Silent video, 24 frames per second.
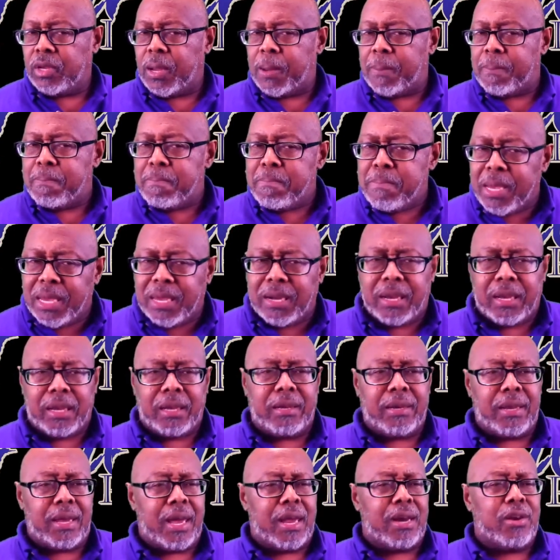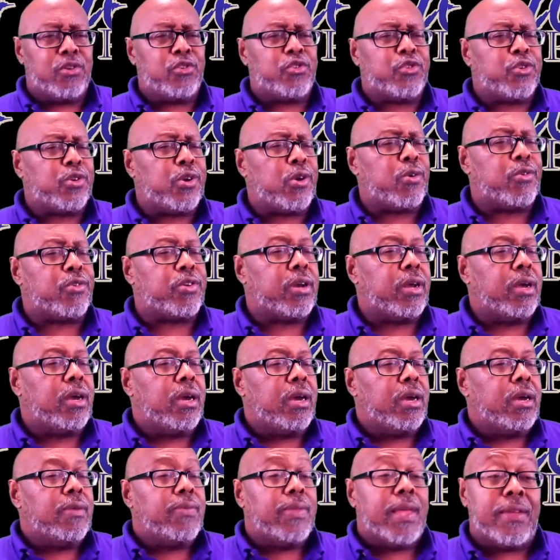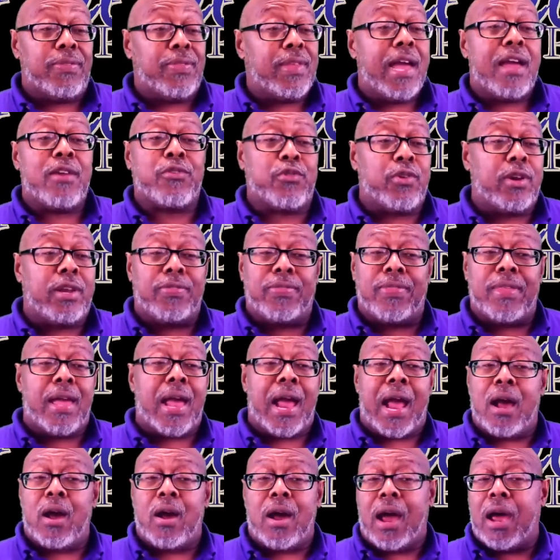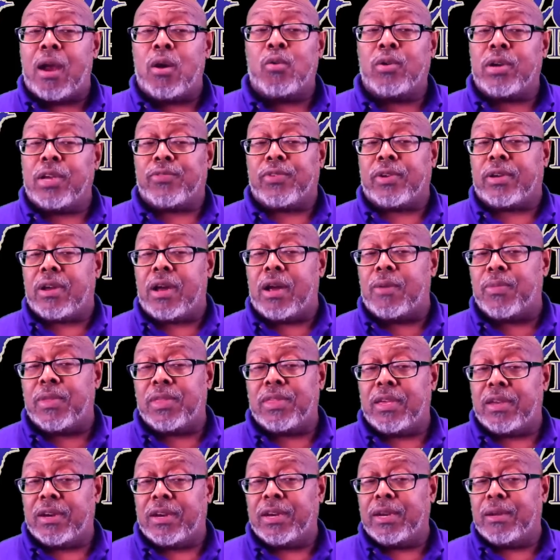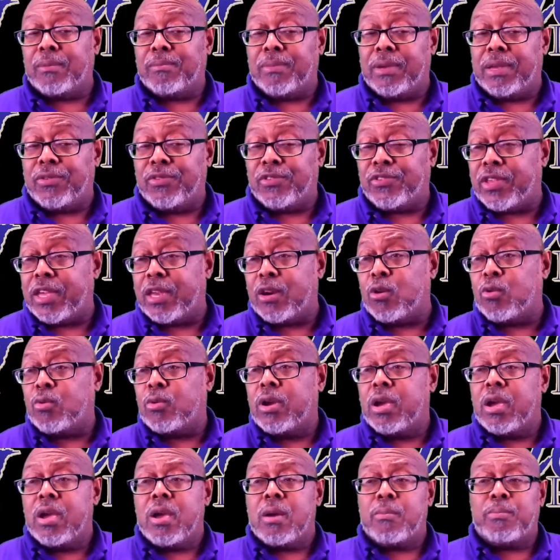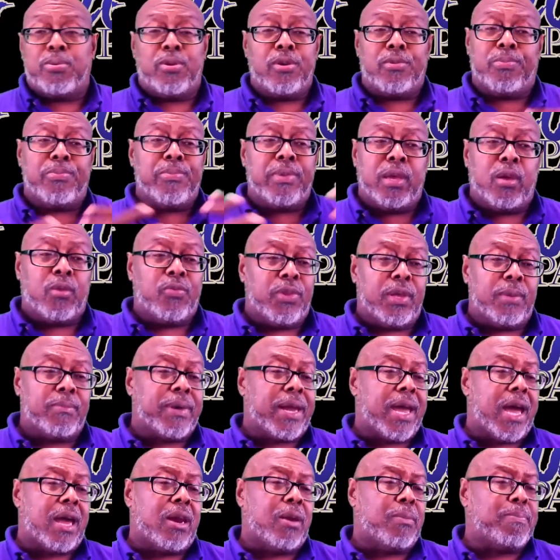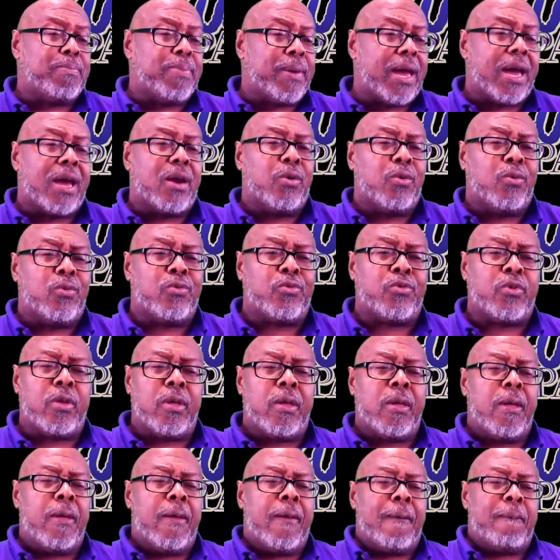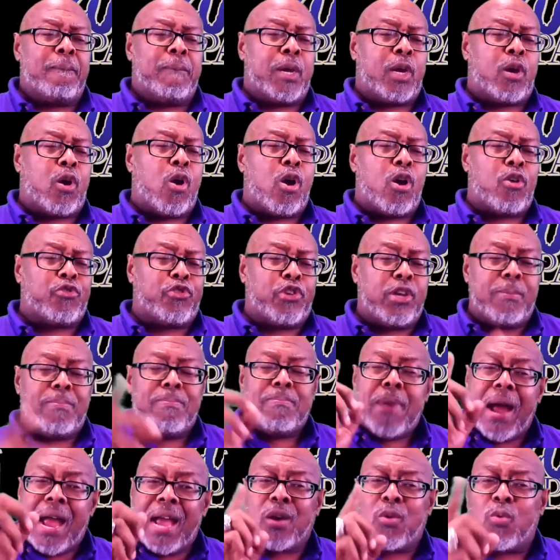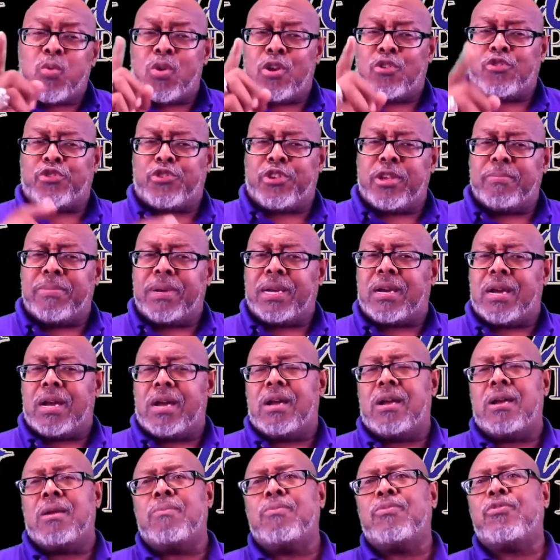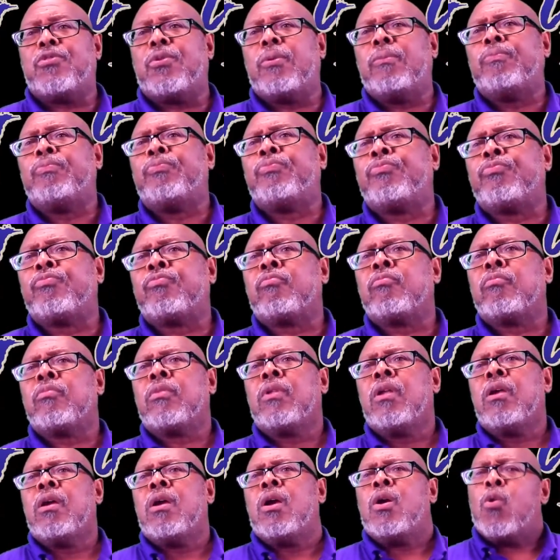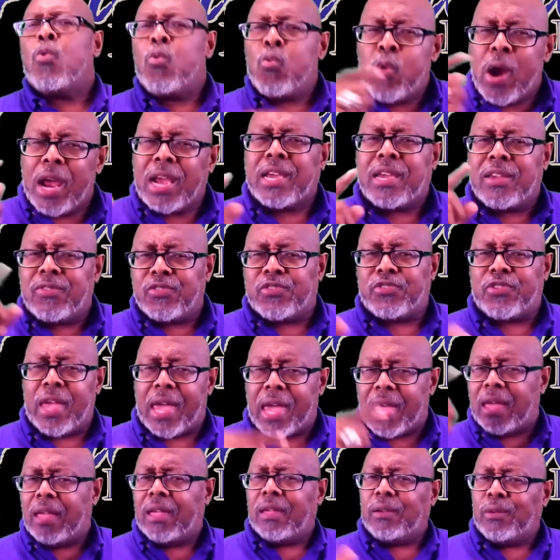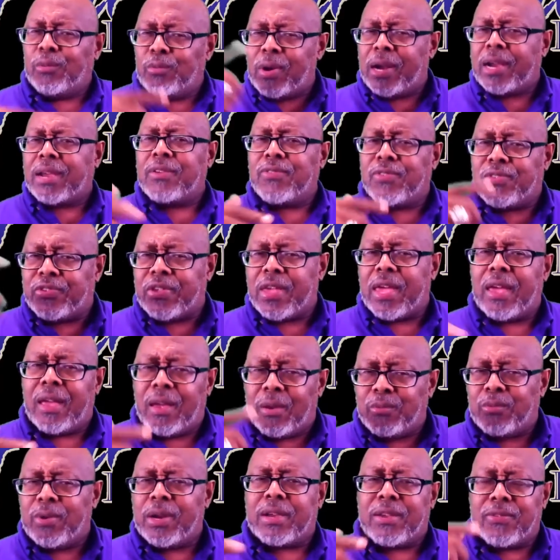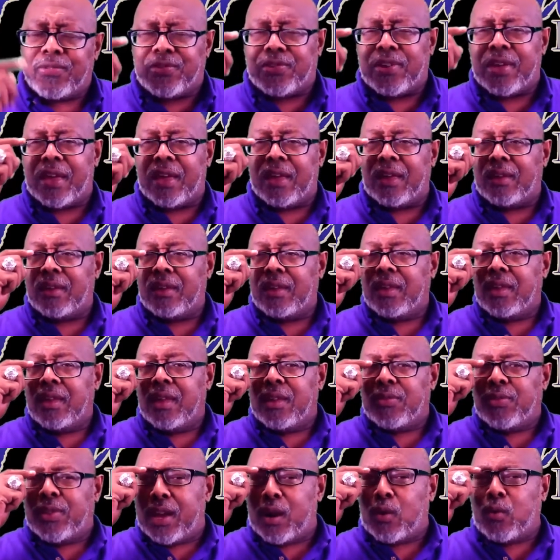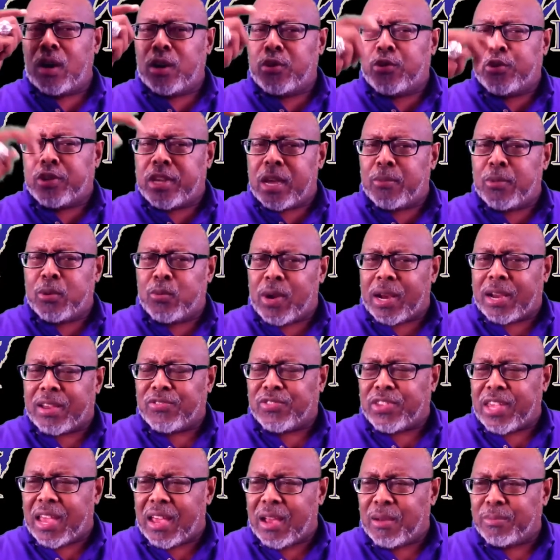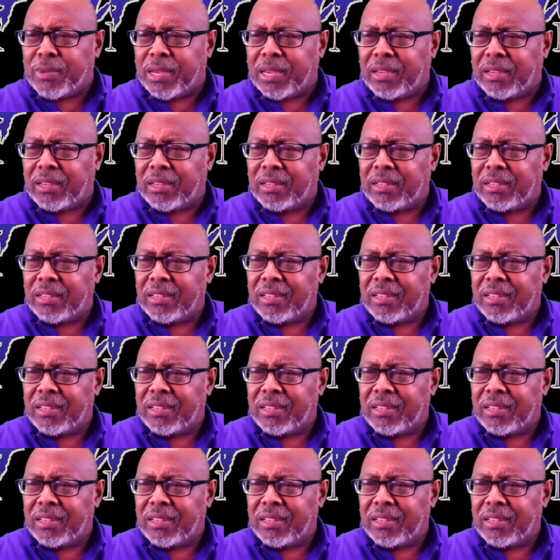meeting at his church. Now, naturally, I don't get to come to none of them meetings. They don't put me on them counters. Because, see, my question becomes reconcile, reconcile, reconcile. Then what did you tell me reconcile mean?